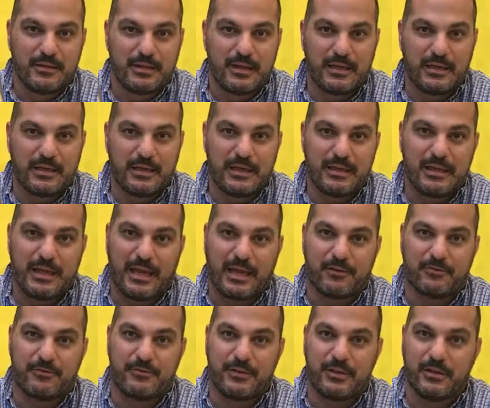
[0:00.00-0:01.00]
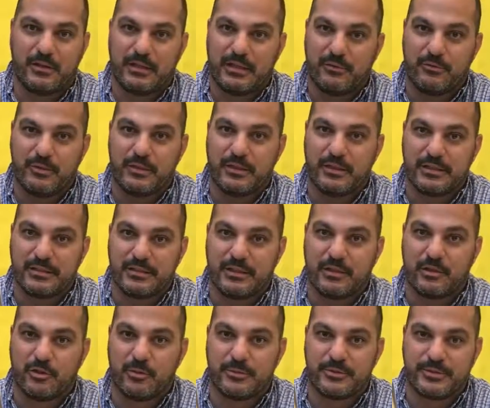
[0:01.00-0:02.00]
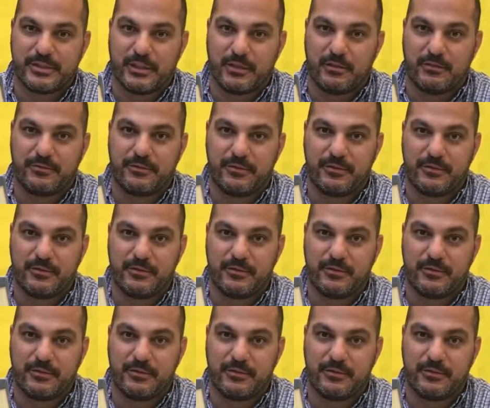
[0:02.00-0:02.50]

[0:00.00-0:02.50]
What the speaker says: he can't feel. He really is into himself.